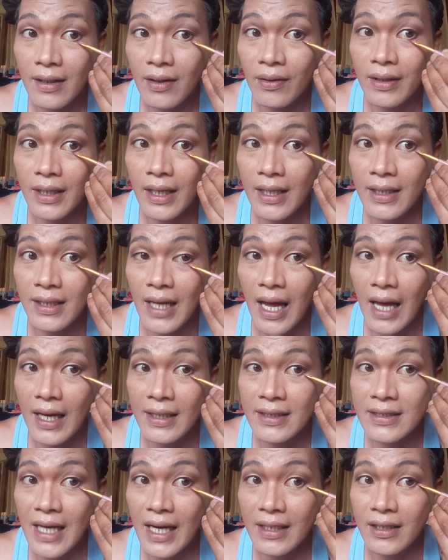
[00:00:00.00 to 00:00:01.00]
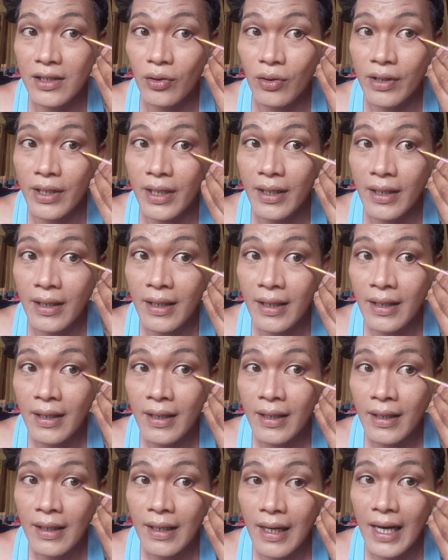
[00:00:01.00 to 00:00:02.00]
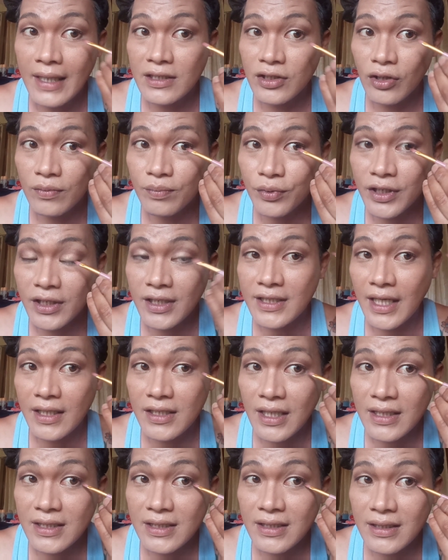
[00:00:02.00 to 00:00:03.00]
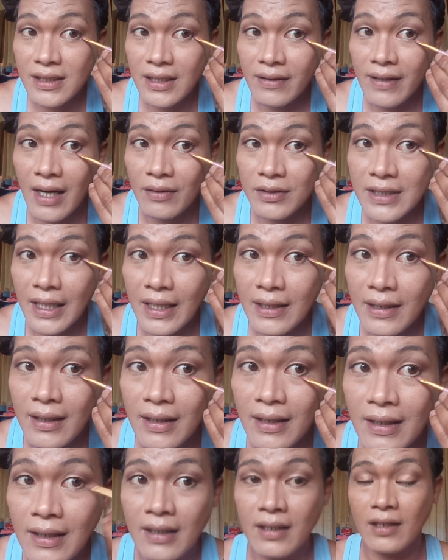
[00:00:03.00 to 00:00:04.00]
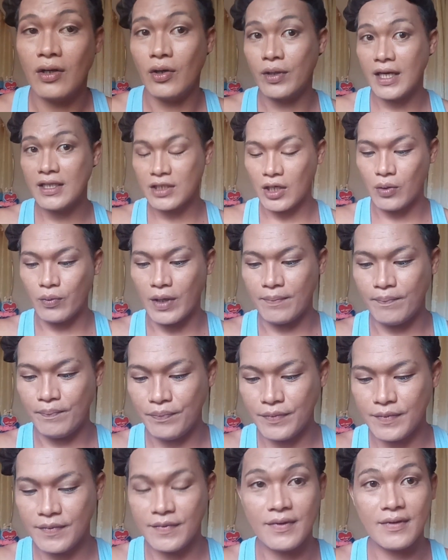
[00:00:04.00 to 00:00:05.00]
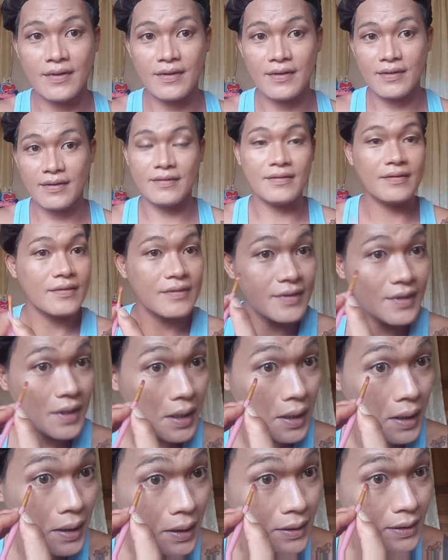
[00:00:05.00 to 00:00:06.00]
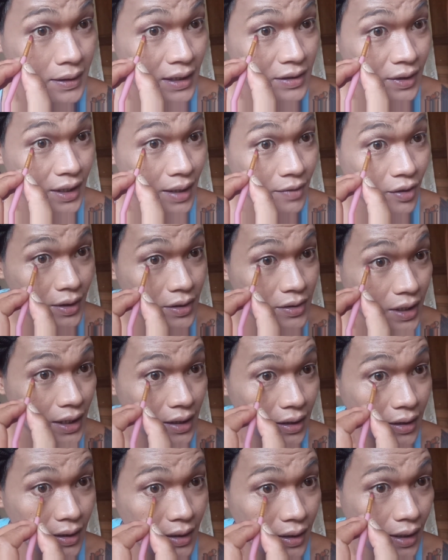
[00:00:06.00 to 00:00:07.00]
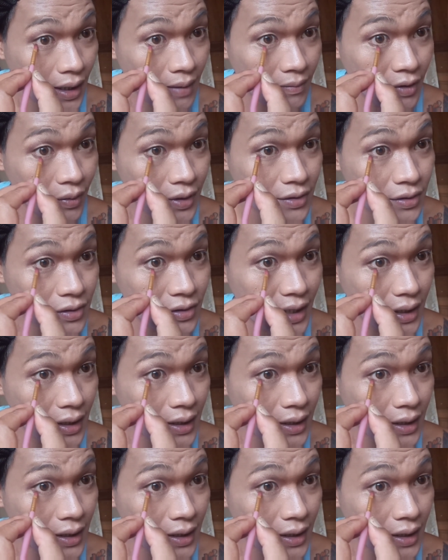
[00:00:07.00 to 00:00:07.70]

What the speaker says: Okay, inside your eyes, don't put it inside, just here outside. Okay, so that's what I'm going to do. I'm going to do today.